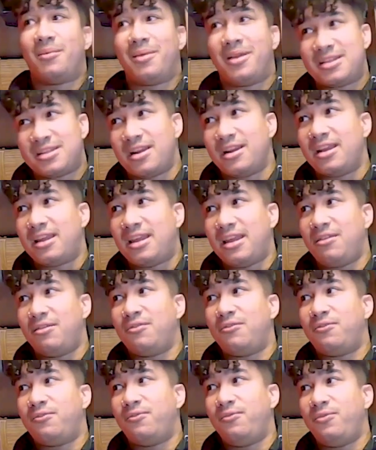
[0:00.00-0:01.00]
know what I mean, it's
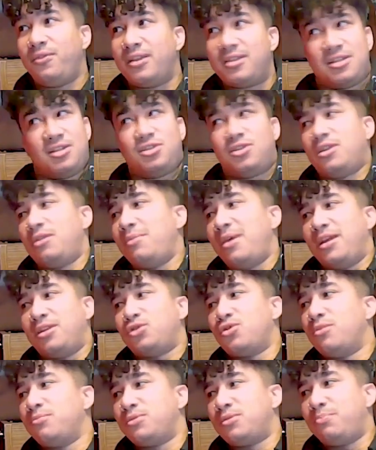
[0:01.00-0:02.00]
just gonna make
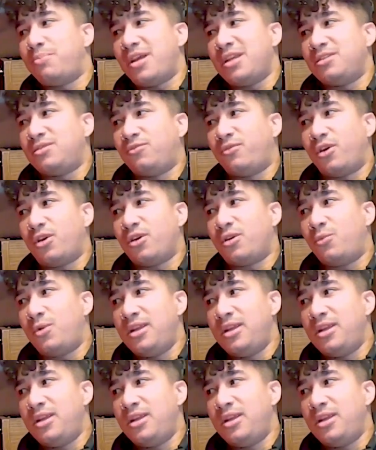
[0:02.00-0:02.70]
Trump's base very